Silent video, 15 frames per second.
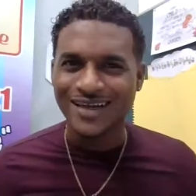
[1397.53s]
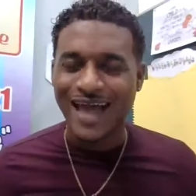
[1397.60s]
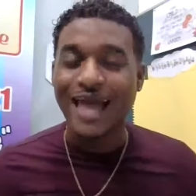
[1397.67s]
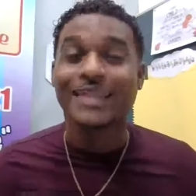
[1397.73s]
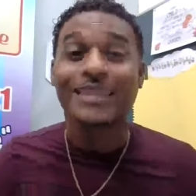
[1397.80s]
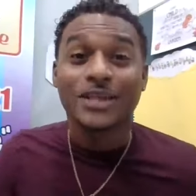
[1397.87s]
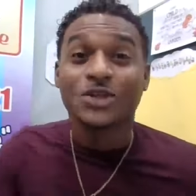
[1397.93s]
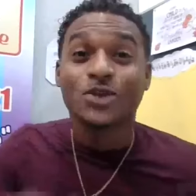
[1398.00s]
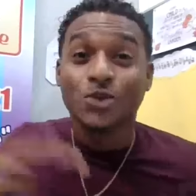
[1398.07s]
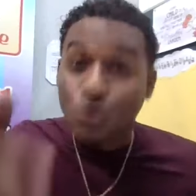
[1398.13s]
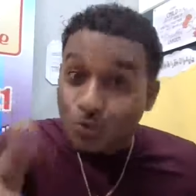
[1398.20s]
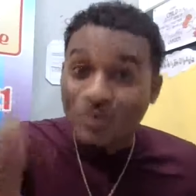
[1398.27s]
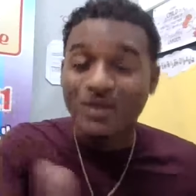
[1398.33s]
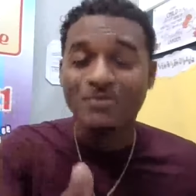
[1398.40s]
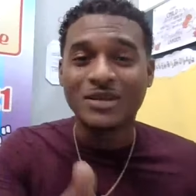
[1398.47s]
And then
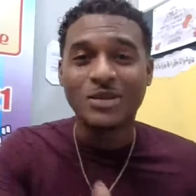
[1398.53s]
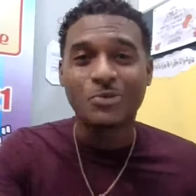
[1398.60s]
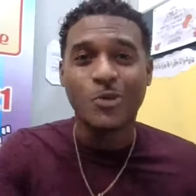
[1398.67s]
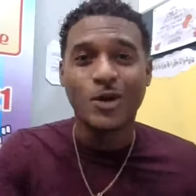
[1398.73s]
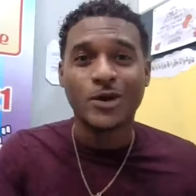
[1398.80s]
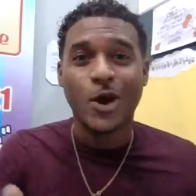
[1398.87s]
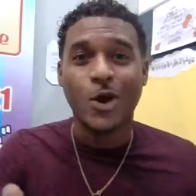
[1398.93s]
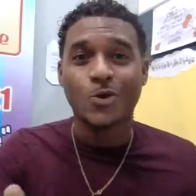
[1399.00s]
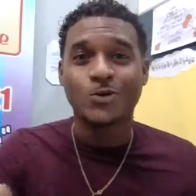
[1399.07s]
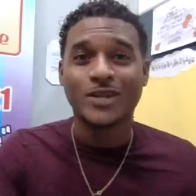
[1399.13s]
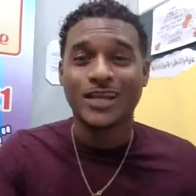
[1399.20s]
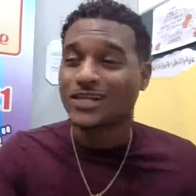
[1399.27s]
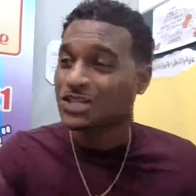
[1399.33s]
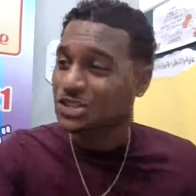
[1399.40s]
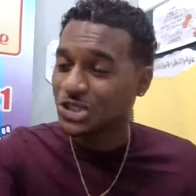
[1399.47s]
you may be the one out
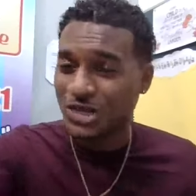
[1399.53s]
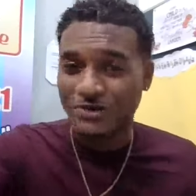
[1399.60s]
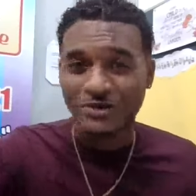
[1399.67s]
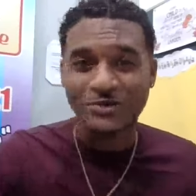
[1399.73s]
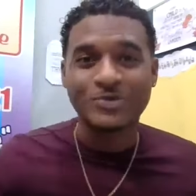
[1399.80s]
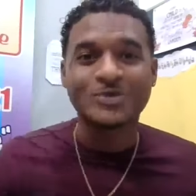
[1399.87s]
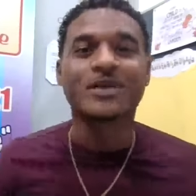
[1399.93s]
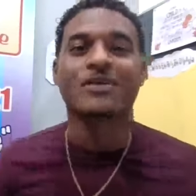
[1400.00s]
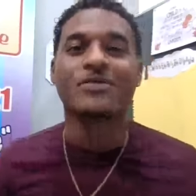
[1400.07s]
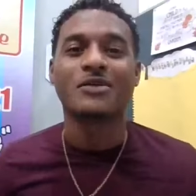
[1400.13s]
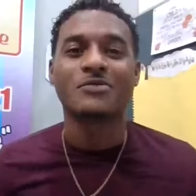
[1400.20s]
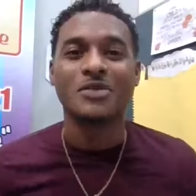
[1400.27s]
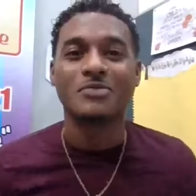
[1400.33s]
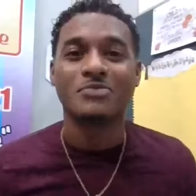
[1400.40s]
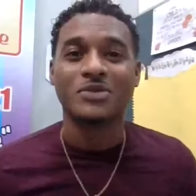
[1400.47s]
there sharing with other
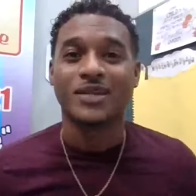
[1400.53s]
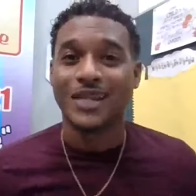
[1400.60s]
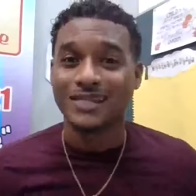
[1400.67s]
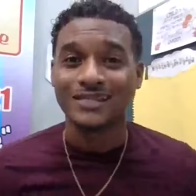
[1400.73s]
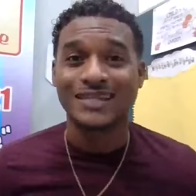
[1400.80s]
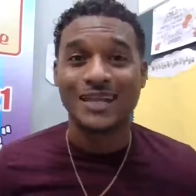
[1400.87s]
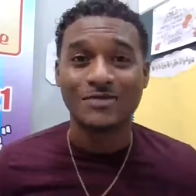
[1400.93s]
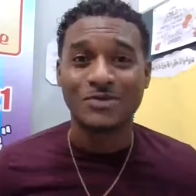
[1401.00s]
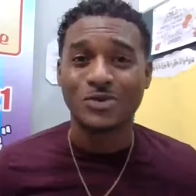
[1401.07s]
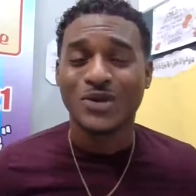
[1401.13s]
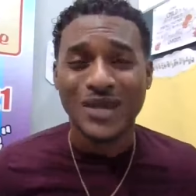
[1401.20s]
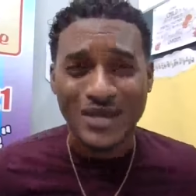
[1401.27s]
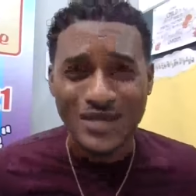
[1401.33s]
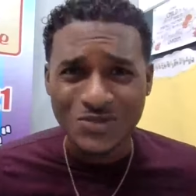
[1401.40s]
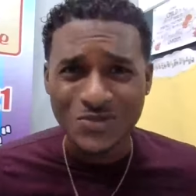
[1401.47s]
people, letting them know,
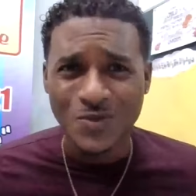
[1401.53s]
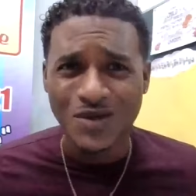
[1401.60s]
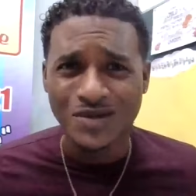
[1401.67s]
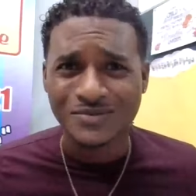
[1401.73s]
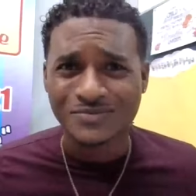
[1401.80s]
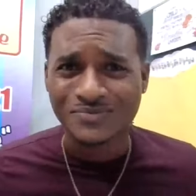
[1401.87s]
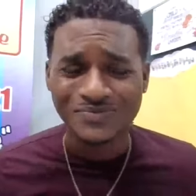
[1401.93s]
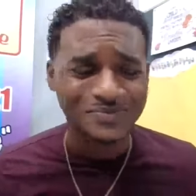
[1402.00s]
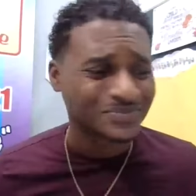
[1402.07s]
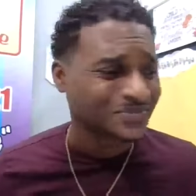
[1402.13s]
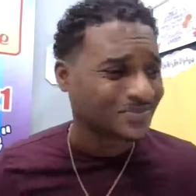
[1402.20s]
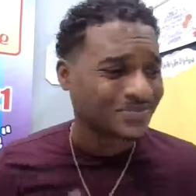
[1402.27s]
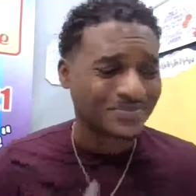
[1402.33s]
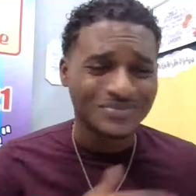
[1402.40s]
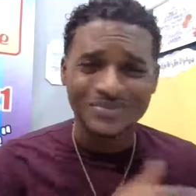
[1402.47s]
here is one.
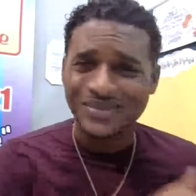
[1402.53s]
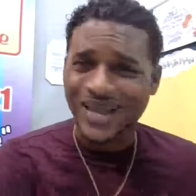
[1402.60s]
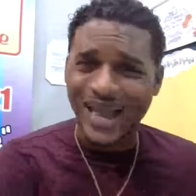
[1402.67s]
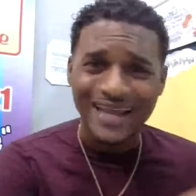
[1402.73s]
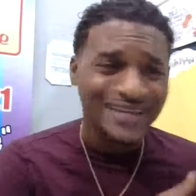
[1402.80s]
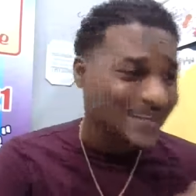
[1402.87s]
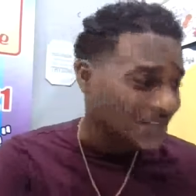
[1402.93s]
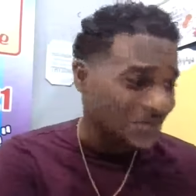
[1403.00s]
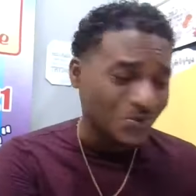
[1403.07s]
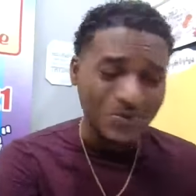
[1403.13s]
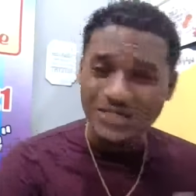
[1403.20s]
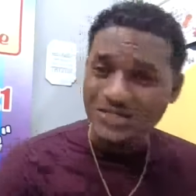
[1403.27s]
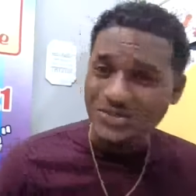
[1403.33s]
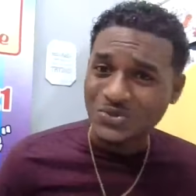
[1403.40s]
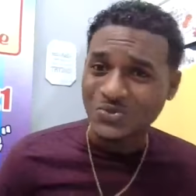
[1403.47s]
I didn't do
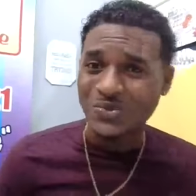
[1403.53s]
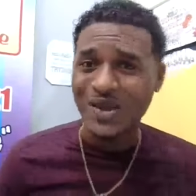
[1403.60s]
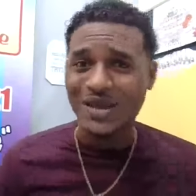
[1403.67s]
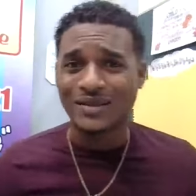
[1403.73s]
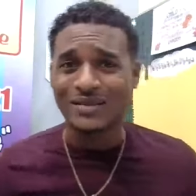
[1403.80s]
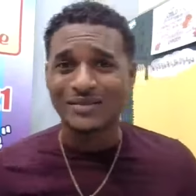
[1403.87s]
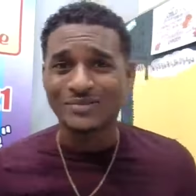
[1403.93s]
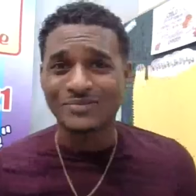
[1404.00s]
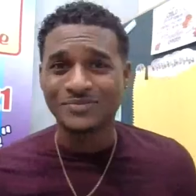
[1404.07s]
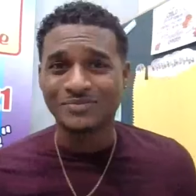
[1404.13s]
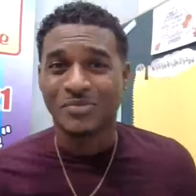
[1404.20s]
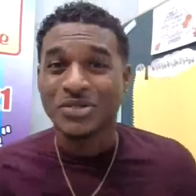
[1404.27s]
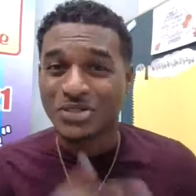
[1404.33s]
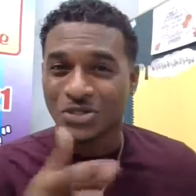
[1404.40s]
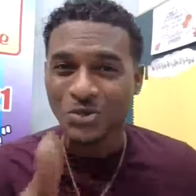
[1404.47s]
this so well.
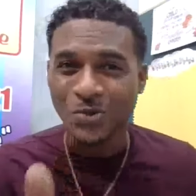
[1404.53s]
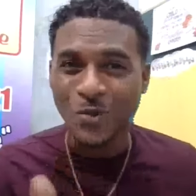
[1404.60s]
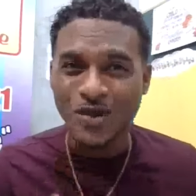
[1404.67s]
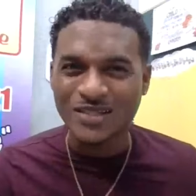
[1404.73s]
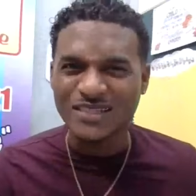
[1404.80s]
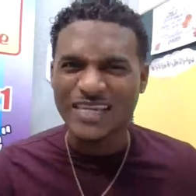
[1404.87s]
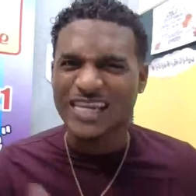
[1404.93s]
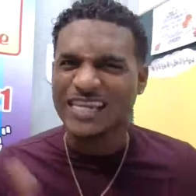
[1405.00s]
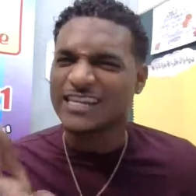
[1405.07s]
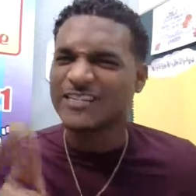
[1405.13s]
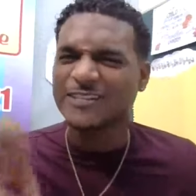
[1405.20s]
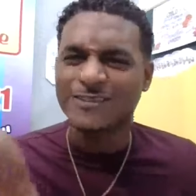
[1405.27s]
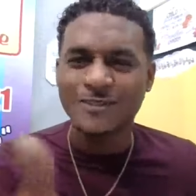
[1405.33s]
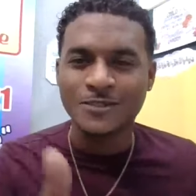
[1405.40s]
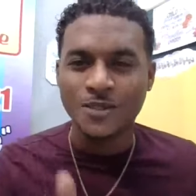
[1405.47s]
But you know what? It
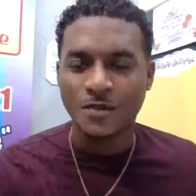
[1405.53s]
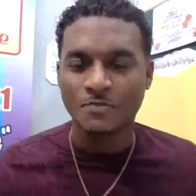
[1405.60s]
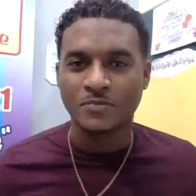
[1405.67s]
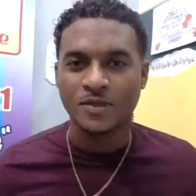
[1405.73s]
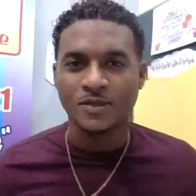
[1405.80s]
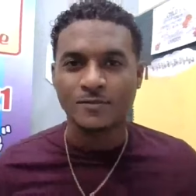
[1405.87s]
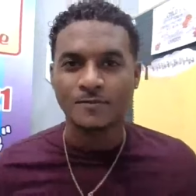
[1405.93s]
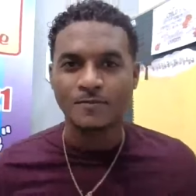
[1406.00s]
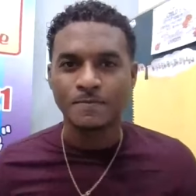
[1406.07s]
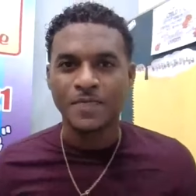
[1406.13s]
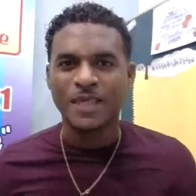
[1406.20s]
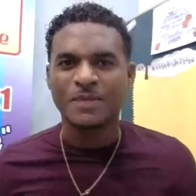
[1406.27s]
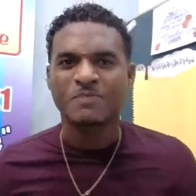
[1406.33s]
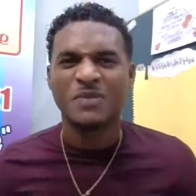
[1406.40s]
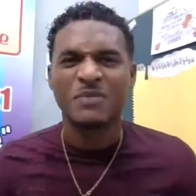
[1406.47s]
didn't stop me.
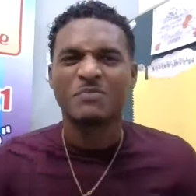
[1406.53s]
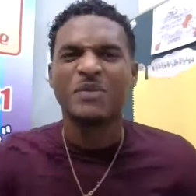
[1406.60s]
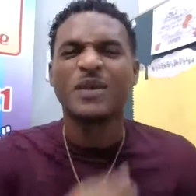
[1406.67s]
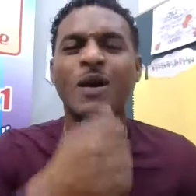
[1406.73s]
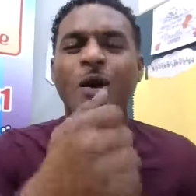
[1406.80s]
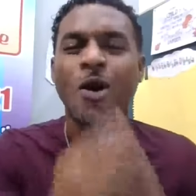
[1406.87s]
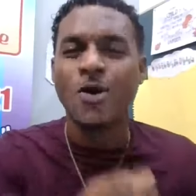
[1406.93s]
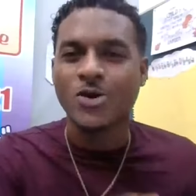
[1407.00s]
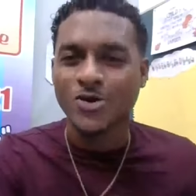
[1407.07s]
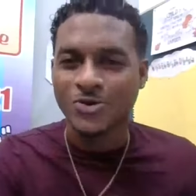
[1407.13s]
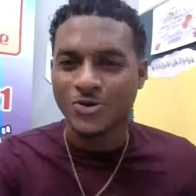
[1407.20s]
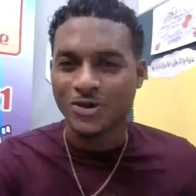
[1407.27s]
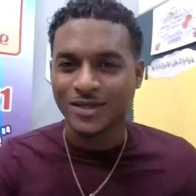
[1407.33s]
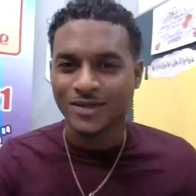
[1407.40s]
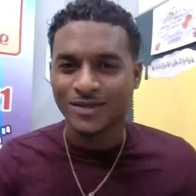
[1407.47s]
It made me
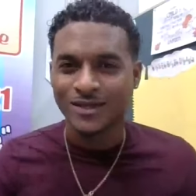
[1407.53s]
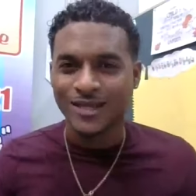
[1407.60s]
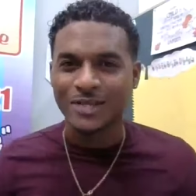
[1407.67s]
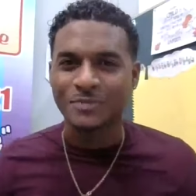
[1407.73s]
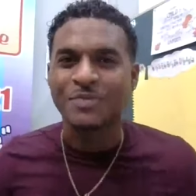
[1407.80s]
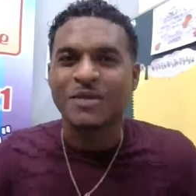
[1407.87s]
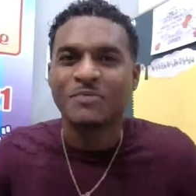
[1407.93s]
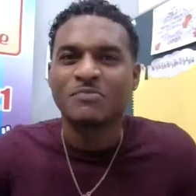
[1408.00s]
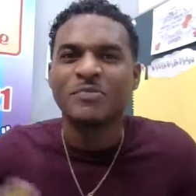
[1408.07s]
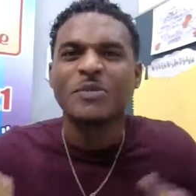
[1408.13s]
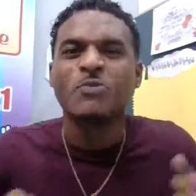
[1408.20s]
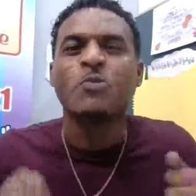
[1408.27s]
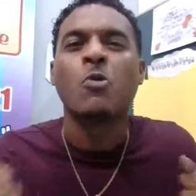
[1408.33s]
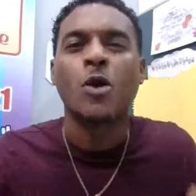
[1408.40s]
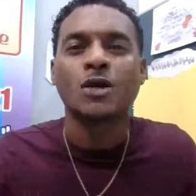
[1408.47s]
hungry. It made
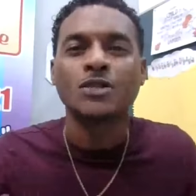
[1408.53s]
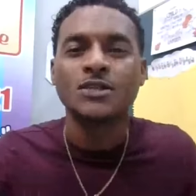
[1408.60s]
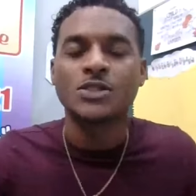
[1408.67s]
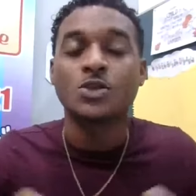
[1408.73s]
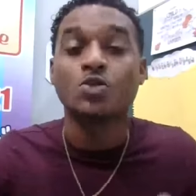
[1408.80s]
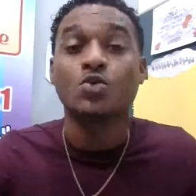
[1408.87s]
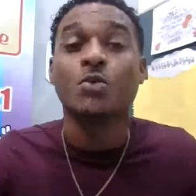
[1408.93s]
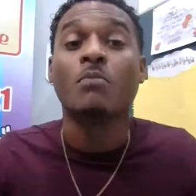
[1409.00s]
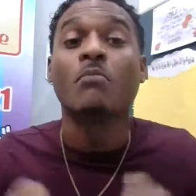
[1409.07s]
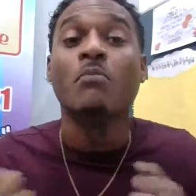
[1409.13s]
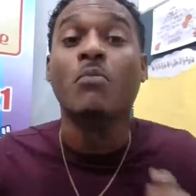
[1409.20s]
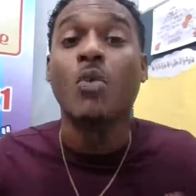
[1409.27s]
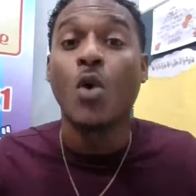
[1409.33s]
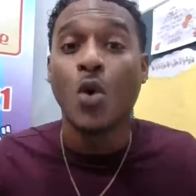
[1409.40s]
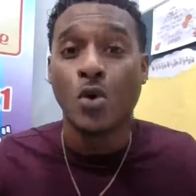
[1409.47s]
me want to do
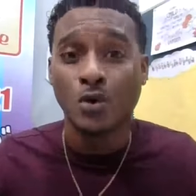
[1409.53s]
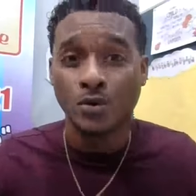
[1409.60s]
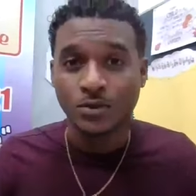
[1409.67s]
more.